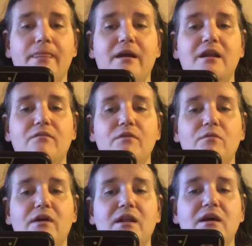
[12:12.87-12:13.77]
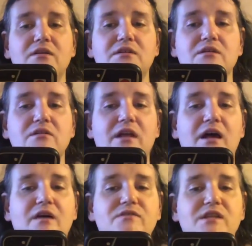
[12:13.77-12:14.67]
and everyone else who
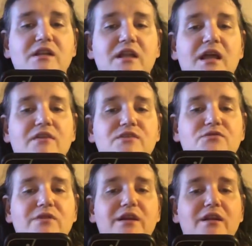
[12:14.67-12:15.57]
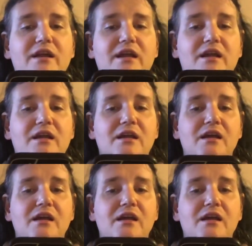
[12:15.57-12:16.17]
loves and lives freely.